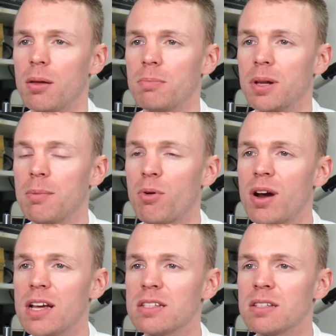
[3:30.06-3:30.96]

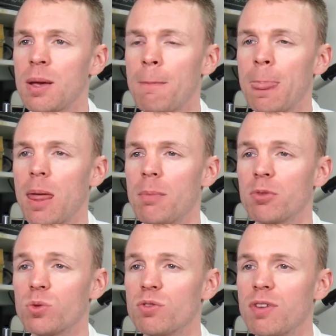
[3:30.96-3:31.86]
polymerase
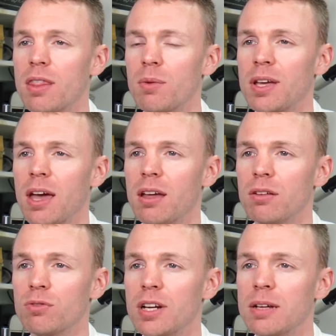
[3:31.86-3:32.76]
because we found that we get
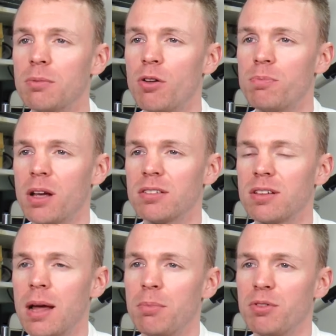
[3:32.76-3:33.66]
really
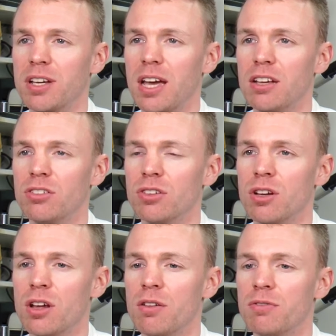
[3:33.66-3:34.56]
robust
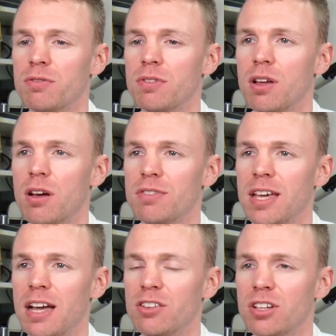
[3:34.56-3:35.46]
amplification of
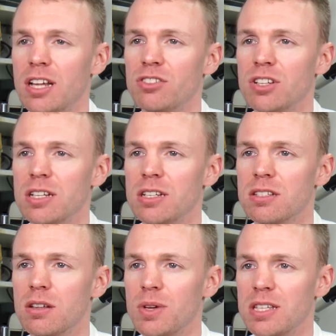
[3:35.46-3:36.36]
the HLA
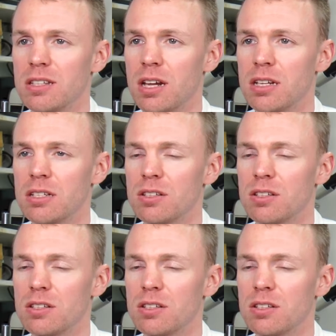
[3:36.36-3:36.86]
genes that we study.